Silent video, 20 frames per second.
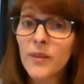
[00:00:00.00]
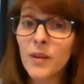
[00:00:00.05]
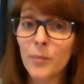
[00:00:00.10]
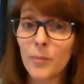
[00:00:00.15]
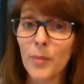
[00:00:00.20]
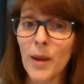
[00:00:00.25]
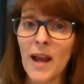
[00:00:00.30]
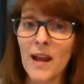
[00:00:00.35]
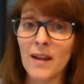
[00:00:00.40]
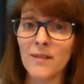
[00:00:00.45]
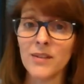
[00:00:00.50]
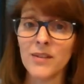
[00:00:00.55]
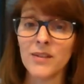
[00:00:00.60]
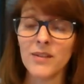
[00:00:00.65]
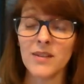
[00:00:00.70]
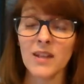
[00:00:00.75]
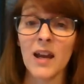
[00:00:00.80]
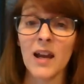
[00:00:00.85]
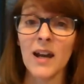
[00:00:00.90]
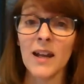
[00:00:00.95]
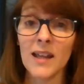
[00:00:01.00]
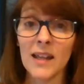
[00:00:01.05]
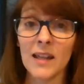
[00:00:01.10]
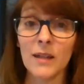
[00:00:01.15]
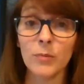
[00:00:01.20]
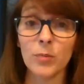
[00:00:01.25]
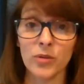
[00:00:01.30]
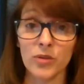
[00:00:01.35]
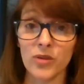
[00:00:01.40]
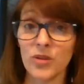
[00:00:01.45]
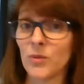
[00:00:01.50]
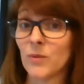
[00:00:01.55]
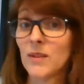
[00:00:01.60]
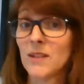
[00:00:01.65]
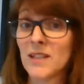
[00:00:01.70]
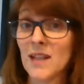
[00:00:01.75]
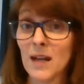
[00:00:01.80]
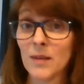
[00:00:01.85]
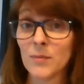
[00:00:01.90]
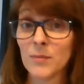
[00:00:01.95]
parents are able to
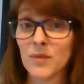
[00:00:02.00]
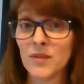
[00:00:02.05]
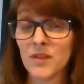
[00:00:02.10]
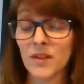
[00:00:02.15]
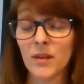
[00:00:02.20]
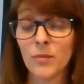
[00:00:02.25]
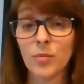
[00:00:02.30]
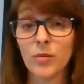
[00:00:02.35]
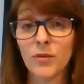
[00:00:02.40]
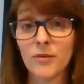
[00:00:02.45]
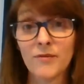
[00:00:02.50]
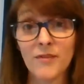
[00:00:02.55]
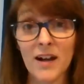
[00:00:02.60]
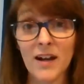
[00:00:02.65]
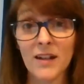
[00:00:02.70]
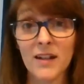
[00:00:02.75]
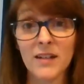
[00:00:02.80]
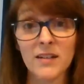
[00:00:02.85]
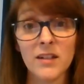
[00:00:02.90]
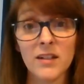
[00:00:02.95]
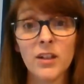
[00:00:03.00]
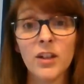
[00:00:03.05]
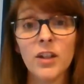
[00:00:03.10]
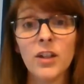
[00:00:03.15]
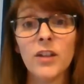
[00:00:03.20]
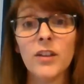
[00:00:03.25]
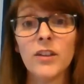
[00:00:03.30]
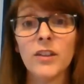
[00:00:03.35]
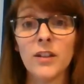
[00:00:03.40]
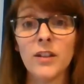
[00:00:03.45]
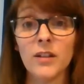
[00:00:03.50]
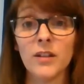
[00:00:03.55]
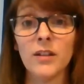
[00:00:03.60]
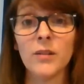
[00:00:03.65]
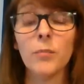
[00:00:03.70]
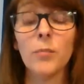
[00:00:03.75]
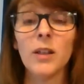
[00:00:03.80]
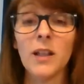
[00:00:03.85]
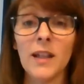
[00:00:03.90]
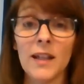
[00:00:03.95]
adapt and provide the
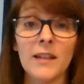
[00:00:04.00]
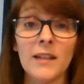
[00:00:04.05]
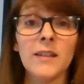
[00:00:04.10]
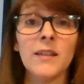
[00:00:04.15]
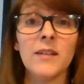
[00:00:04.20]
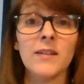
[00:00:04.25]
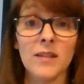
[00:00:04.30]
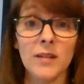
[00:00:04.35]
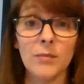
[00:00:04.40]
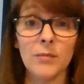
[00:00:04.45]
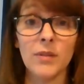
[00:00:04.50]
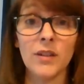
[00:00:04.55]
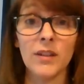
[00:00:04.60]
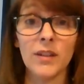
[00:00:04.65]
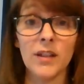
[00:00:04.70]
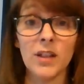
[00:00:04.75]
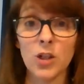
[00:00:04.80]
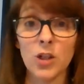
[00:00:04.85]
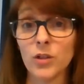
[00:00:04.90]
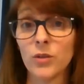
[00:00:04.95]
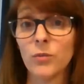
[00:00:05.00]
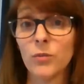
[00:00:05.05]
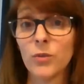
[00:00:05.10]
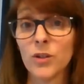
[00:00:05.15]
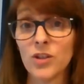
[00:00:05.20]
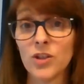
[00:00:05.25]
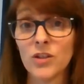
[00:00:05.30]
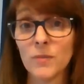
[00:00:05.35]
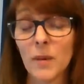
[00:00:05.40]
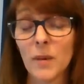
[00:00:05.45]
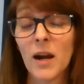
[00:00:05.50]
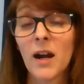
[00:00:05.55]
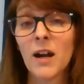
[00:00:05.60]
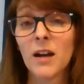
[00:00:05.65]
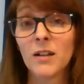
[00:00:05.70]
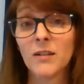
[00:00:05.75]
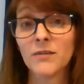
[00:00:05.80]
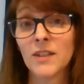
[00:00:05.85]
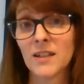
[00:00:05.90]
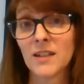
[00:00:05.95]
play and the stimulation, which is part
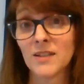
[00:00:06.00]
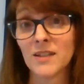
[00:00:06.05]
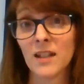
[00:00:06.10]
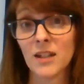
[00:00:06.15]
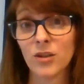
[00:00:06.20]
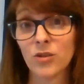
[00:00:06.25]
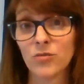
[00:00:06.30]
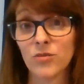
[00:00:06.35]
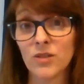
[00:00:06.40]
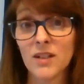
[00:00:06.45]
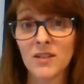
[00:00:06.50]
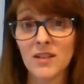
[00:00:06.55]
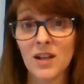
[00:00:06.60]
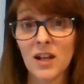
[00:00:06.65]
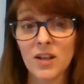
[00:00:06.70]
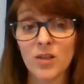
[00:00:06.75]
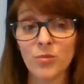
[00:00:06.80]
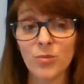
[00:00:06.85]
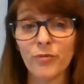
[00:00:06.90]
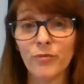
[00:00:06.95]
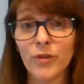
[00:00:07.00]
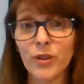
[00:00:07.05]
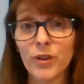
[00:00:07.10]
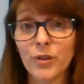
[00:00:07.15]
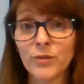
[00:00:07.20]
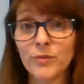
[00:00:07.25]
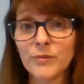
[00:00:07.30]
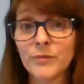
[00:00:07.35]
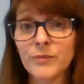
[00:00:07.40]
of that secondary attachment role.